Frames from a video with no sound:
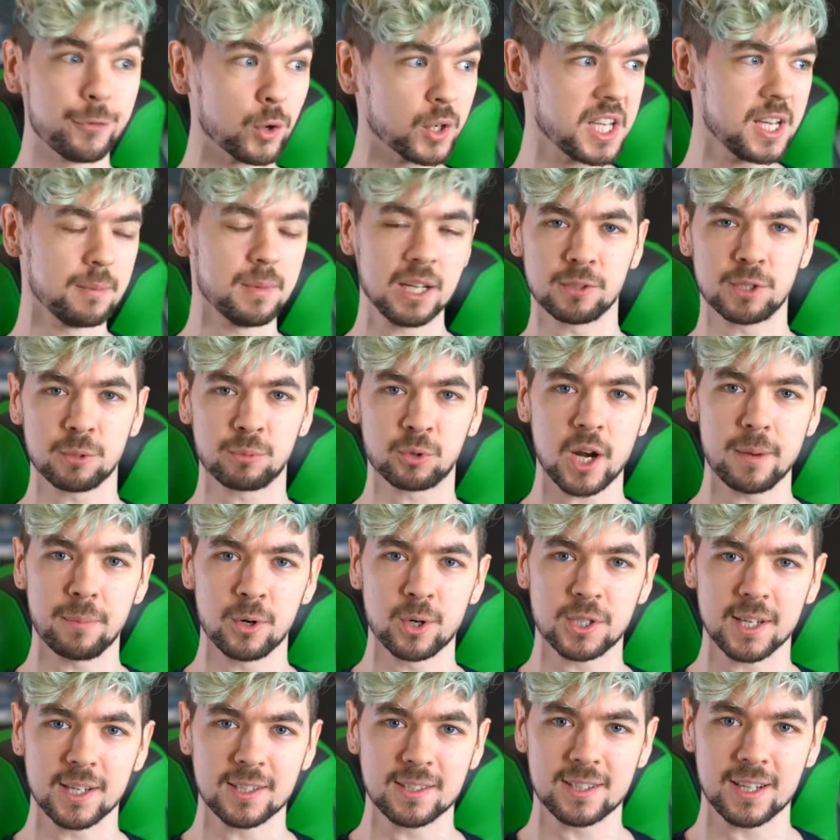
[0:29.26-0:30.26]
14 million
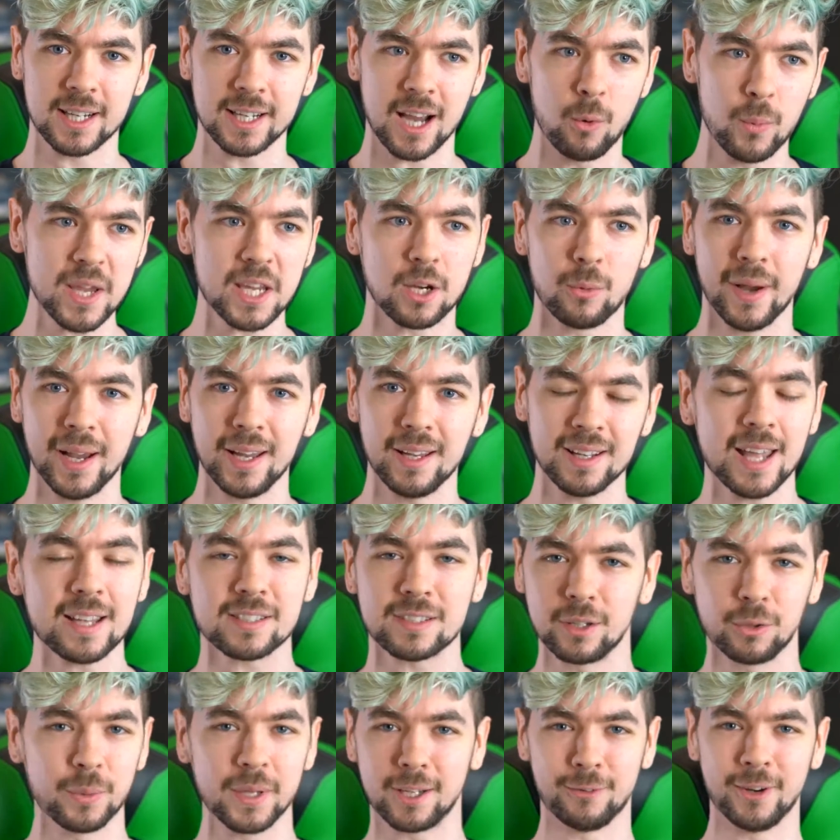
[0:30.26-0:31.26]
subscribers is like a week away, less
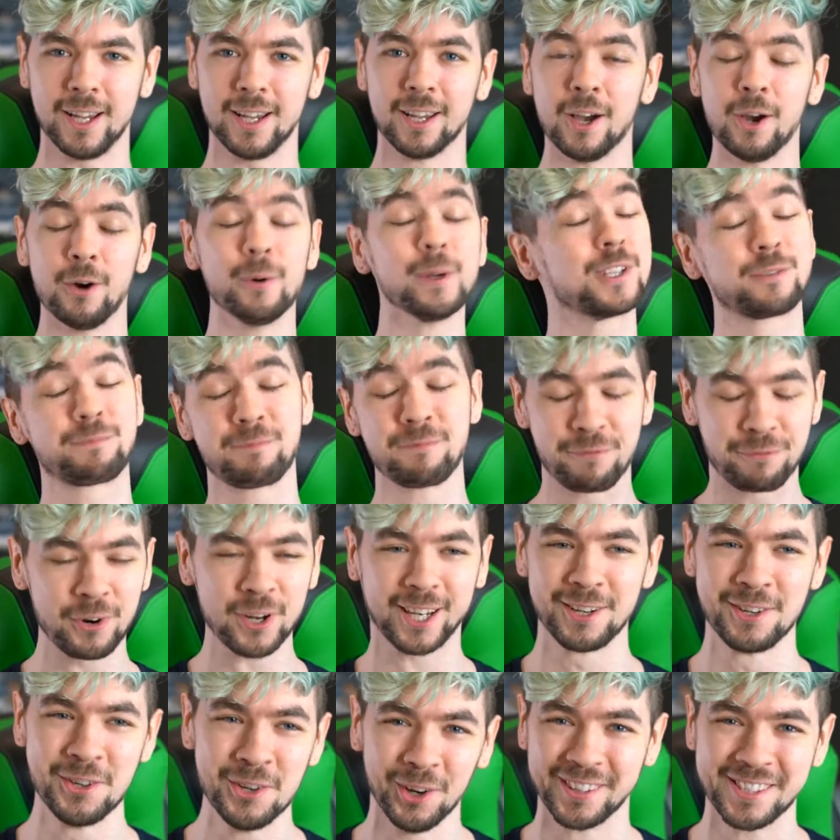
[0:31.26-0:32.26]
than a week away, which is
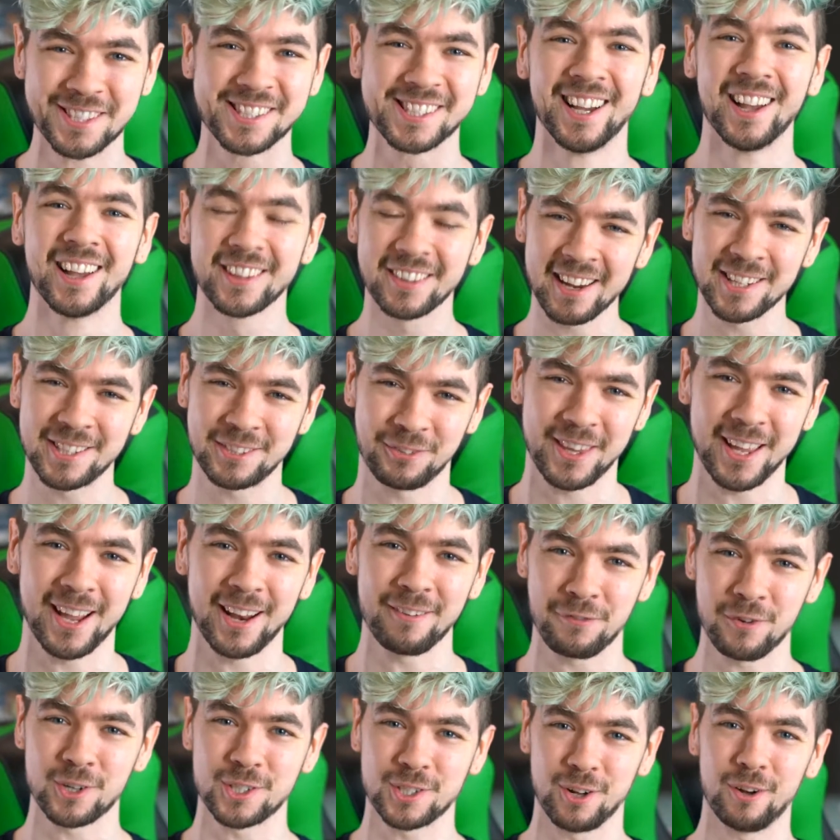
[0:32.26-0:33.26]
freaking nuts. Thanks for
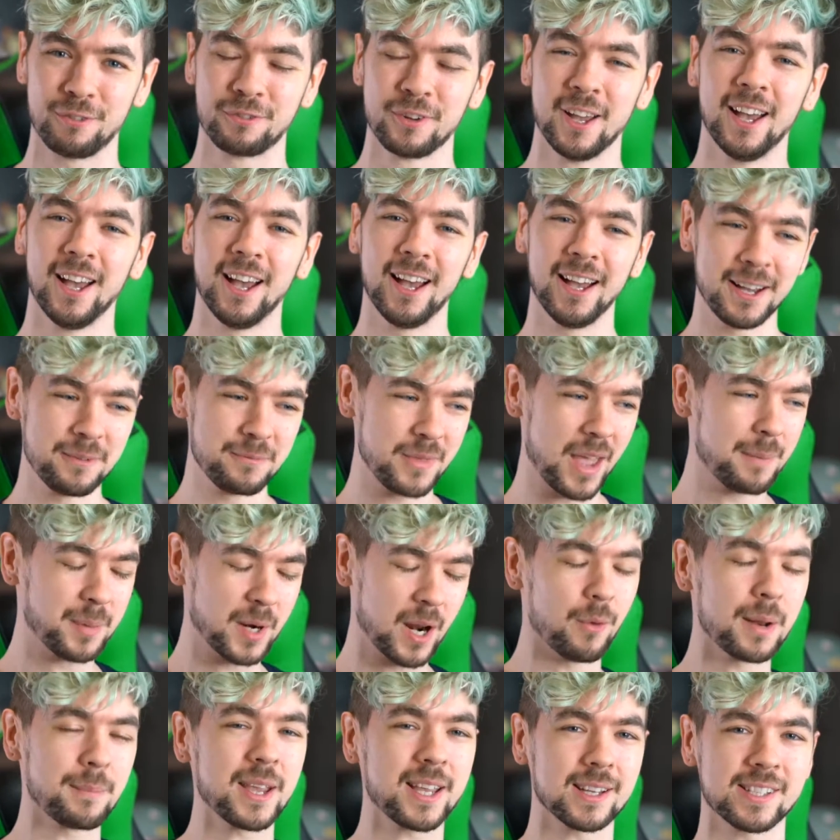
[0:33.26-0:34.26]
that, first off. But
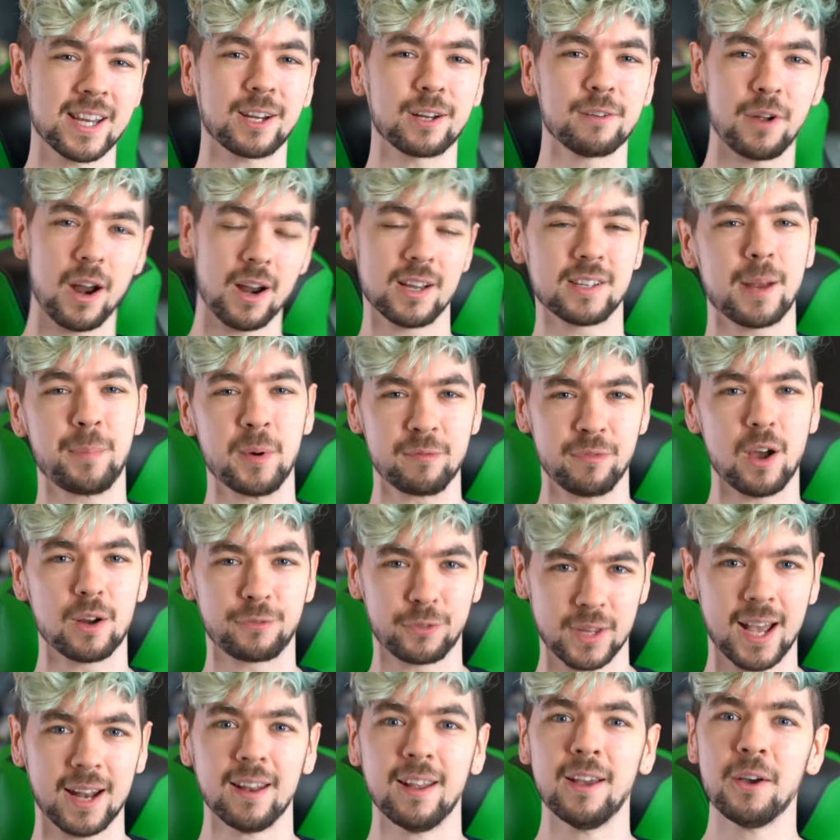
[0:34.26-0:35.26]
I want to make a separate vlog
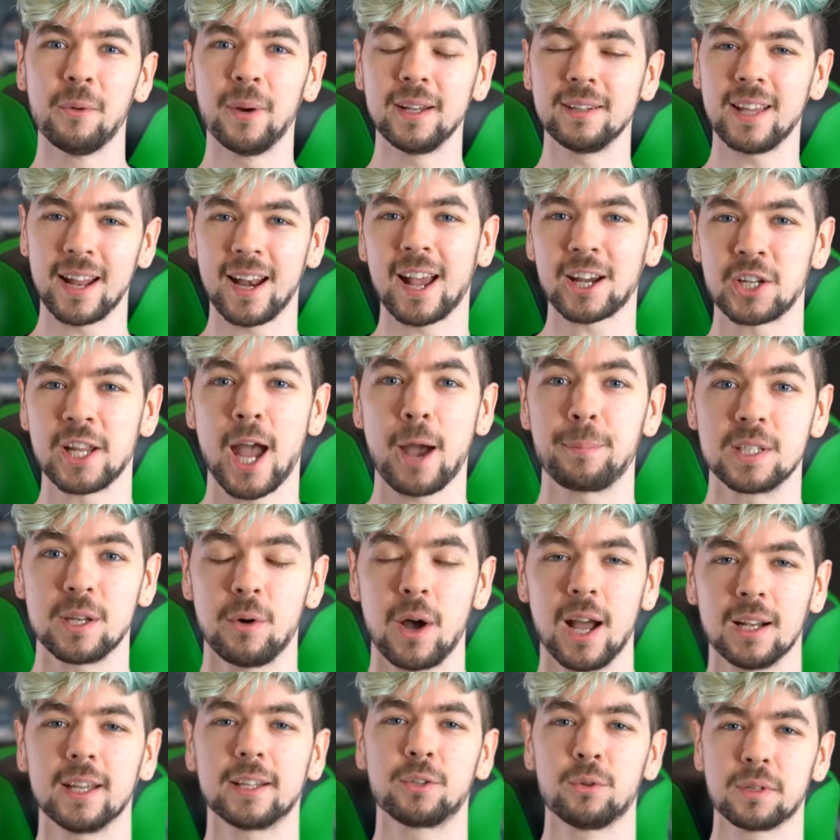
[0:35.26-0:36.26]
for that when that actually happens.
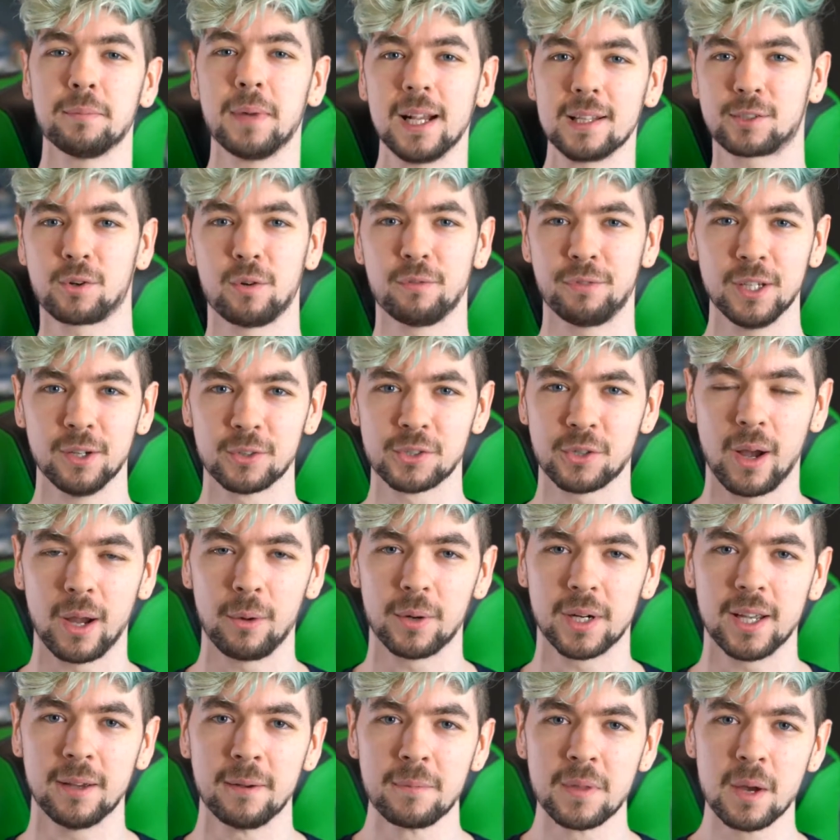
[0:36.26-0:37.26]
I like doing the milestone video, so I
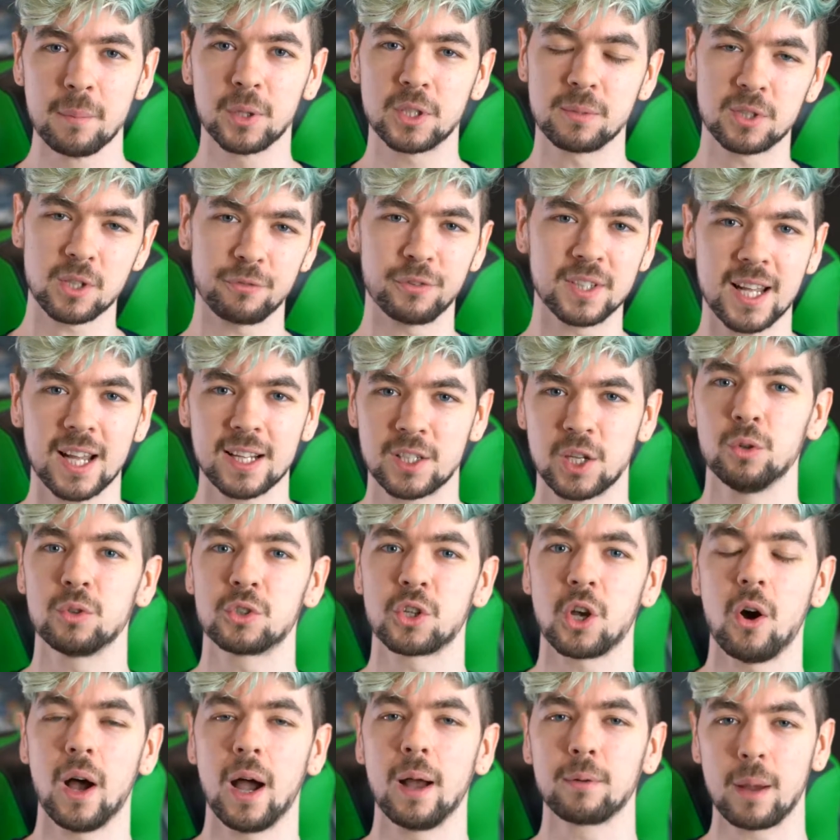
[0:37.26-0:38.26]
want to put some stuff into that too.
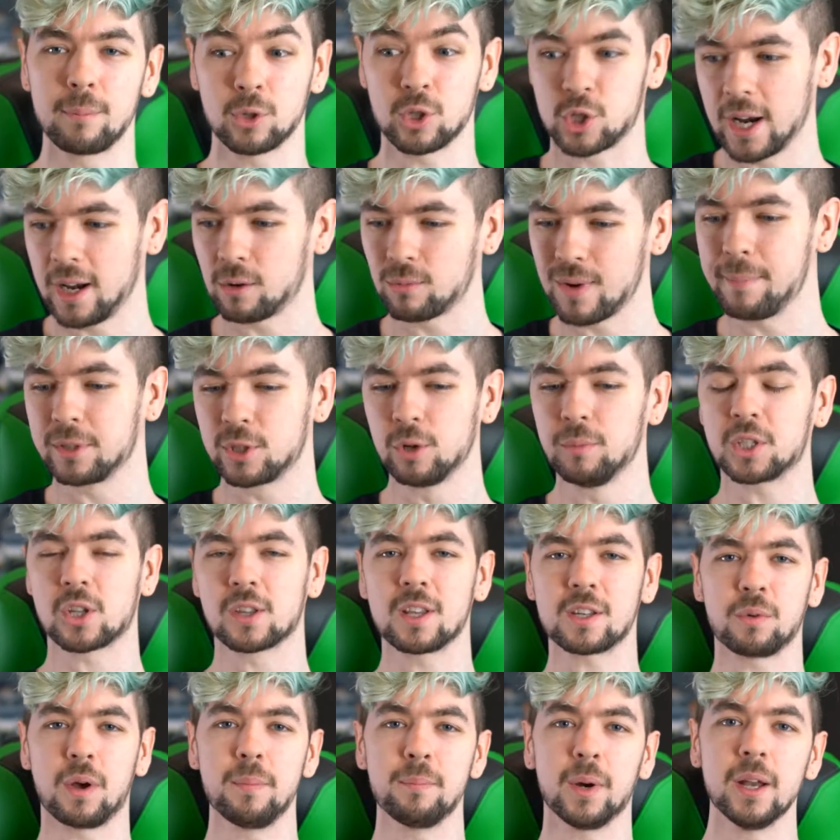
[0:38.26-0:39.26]
So I'm going to try not to ramble too much
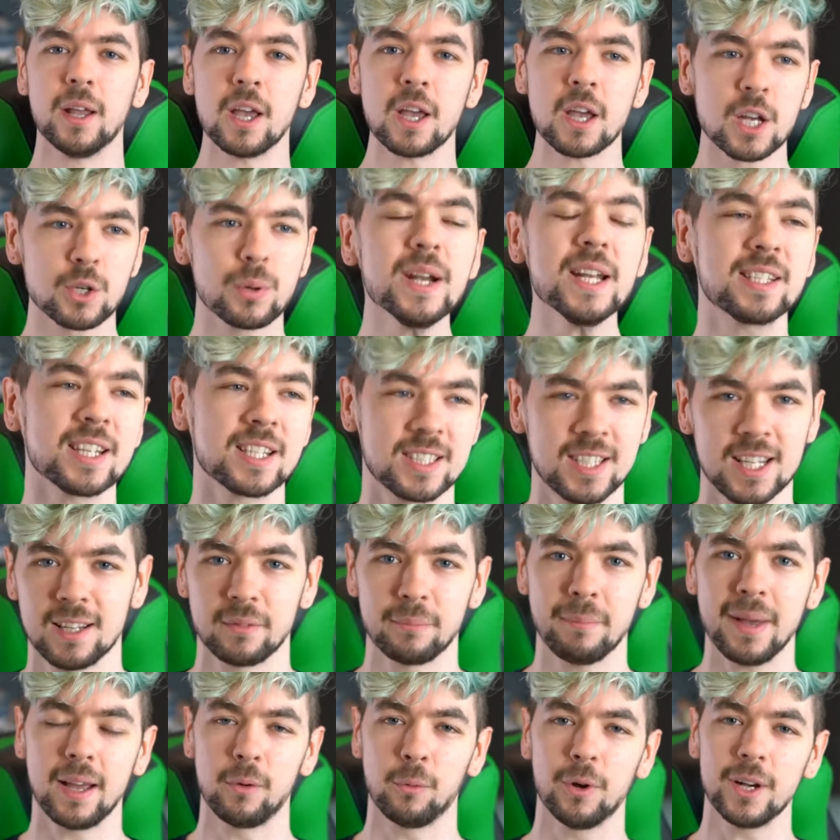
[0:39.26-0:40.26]
in this one. But
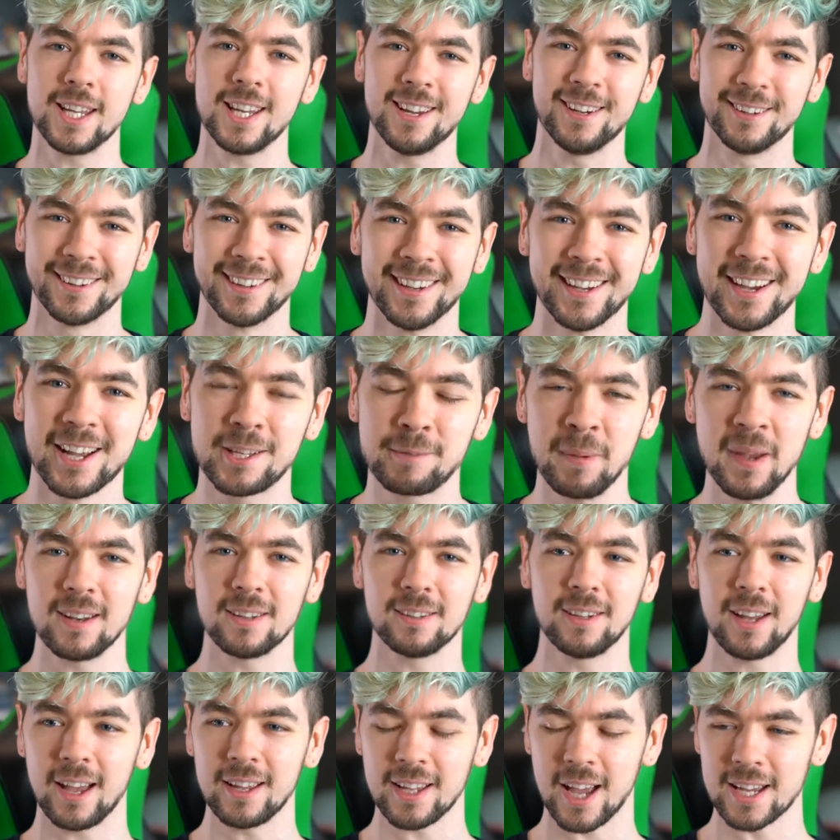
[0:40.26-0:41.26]
2016, man, what a year! It's been
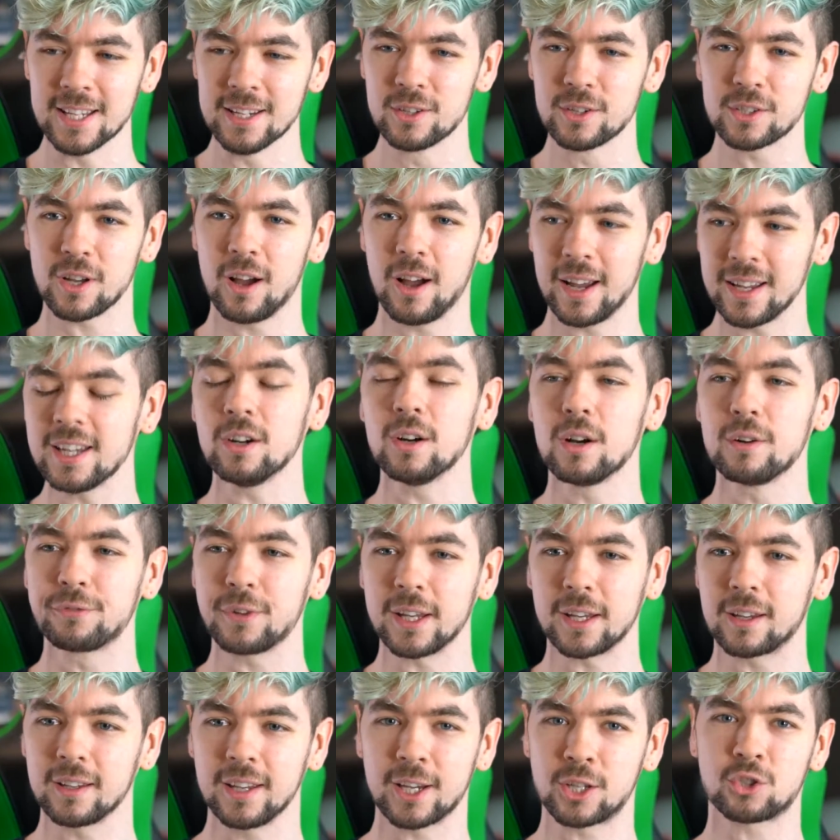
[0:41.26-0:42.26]
a year of
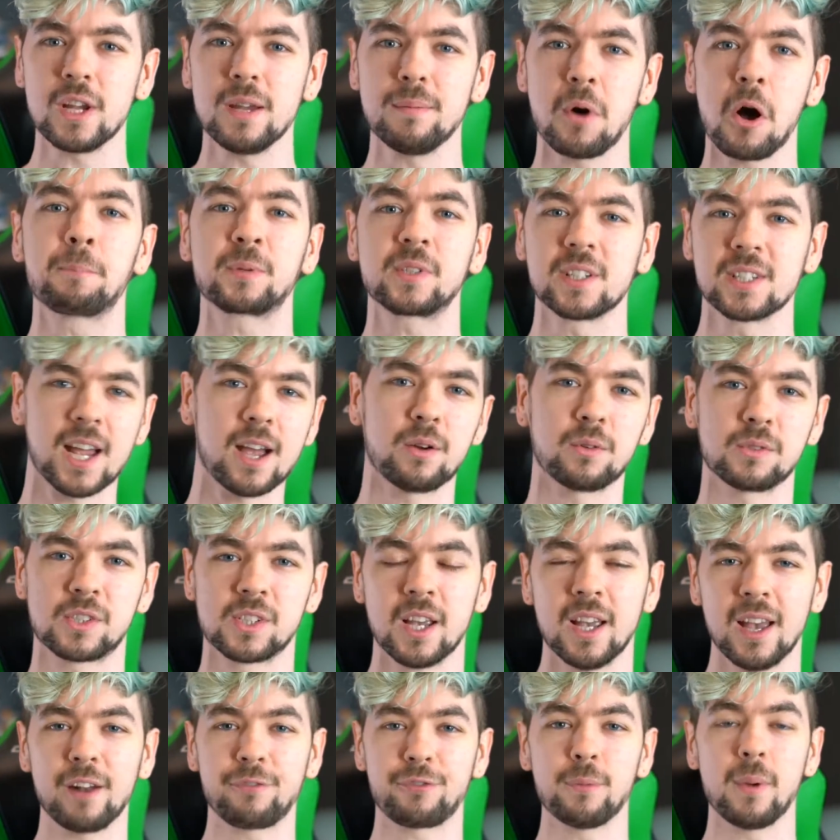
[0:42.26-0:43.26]
like extreme ups and downs.
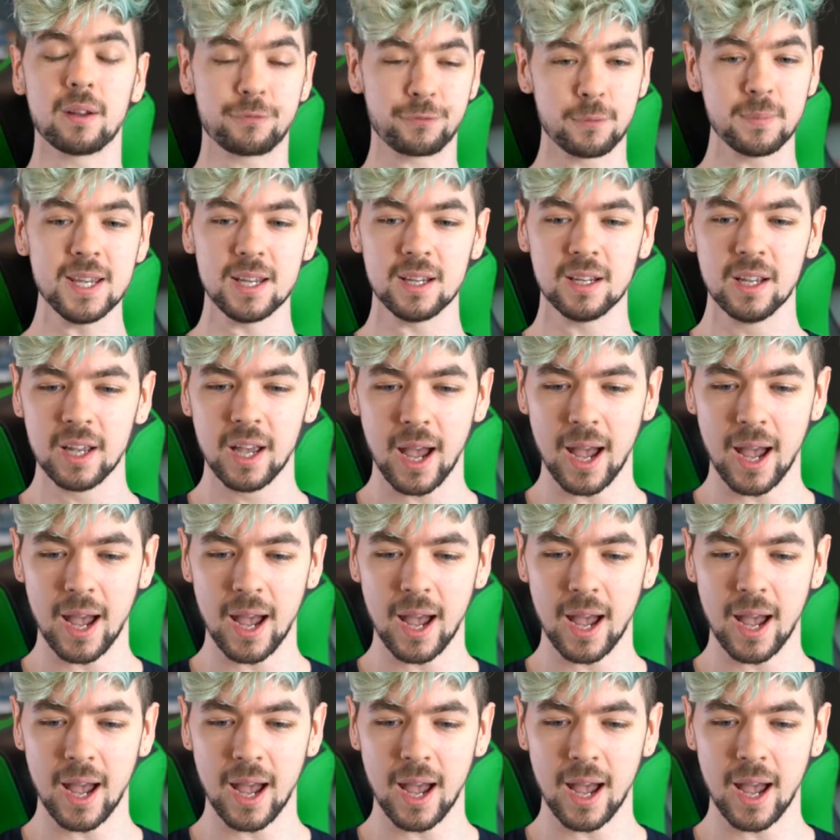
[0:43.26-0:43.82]
And for me,